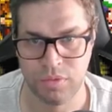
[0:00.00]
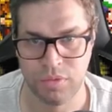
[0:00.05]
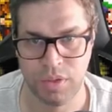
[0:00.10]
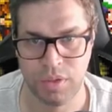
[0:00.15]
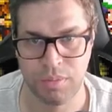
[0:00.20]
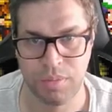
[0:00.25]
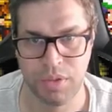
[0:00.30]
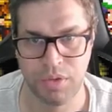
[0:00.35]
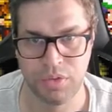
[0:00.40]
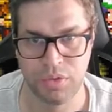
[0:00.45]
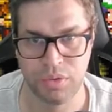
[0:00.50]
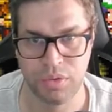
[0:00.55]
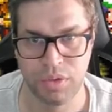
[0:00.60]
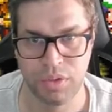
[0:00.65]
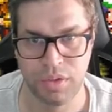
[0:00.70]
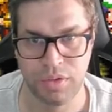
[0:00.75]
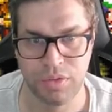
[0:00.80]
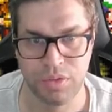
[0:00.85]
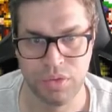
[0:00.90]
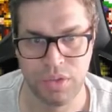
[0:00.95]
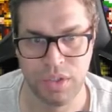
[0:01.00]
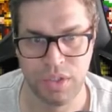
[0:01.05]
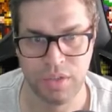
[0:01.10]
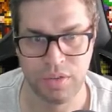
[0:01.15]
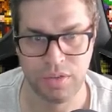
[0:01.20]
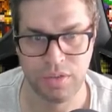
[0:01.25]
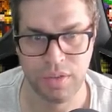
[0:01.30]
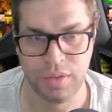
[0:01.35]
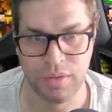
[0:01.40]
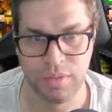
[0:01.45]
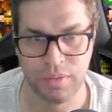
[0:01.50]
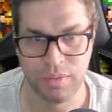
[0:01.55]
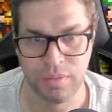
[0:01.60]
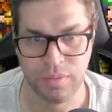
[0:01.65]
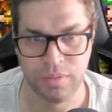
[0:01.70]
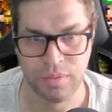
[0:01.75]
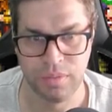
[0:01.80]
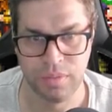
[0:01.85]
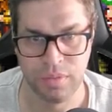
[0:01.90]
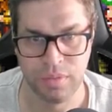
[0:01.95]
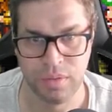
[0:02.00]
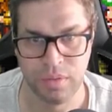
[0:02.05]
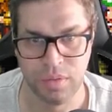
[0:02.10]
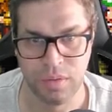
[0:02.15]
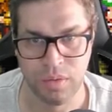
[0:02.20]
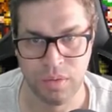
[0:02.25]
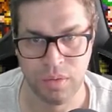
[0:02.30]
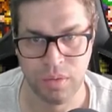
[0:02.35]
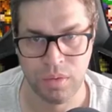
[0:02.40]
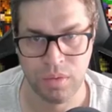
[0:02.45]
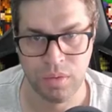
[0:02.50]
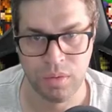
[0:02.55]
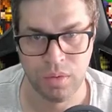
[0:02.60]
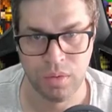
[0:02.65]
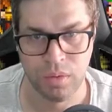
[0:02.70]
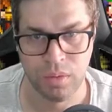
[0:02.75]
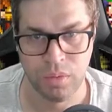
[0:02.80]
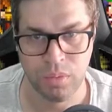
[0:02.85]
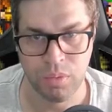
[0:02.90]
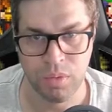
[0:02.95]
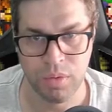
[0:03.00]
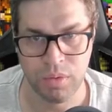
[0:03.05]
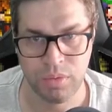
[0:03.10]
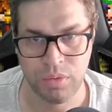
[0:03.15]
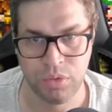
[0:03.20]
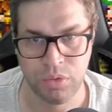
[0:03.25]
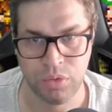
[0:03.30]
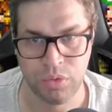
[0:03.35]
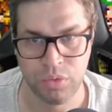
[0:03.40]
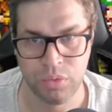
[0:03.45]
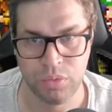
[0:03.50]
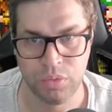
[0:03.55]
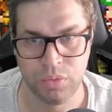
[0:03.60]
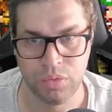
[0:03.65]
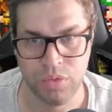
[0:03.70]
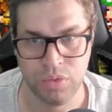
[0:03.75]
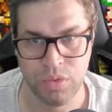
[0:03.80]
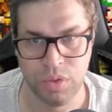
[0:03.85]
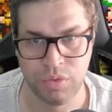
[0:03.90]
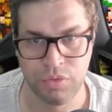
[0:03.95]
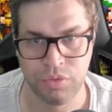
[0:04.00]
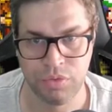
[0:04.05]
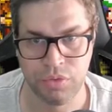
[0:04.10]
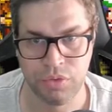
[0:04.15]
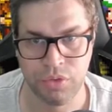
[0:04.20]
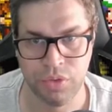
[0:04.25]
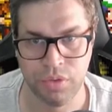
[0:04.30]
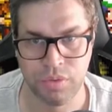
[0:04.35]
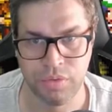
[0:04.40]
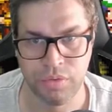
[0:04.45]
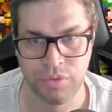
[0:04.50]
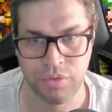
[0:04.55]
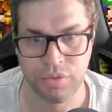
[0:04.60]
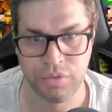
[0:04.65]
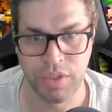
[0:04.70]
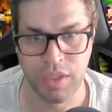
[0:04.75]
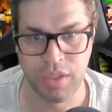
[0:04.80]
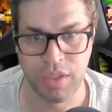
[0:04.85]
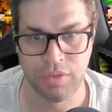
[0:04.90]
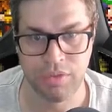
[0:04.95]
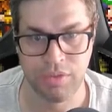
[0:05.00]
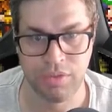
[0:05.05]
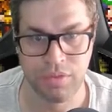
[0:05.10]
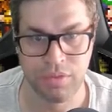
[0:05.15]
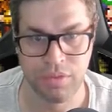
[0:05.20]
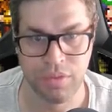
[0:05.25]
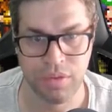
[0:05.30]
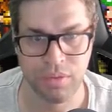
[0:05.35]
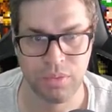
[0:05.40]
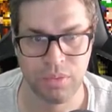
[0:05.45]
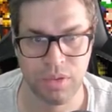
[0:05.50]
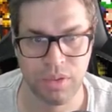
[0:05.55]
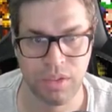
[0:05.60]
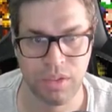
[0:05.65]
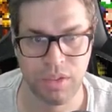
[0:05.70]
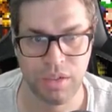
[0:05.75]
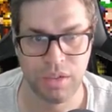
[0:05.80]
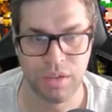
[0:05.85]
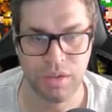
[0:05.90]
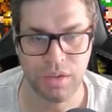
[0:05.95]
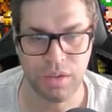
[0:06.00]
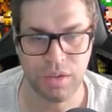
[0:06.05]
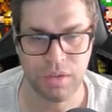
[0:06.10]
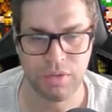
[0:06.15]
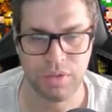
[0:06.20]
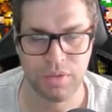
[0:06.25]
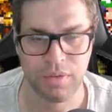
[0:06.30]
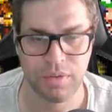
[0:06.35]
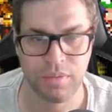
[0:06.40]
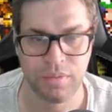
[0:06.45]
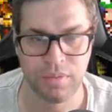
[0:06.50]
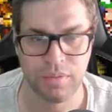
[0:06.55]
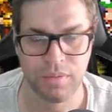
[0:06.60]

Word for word: I think Beers only needs three hits now. One, two, three, four, five. Oh, he needed all of it.